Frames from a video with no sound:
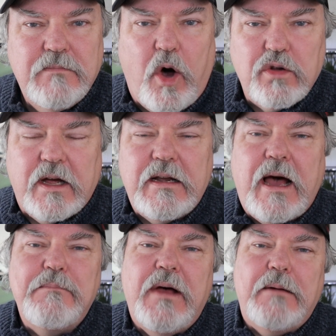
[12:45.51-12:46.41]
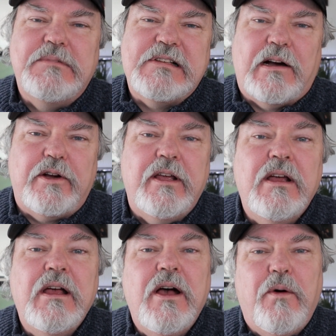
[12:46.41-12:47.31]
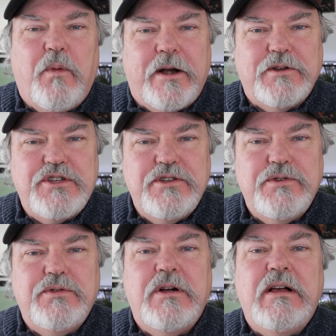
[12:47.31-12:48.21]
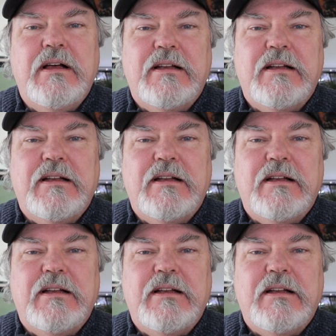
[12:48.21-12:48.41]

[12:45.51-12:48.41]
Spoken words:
Hold on, I'm sorry. Why don't you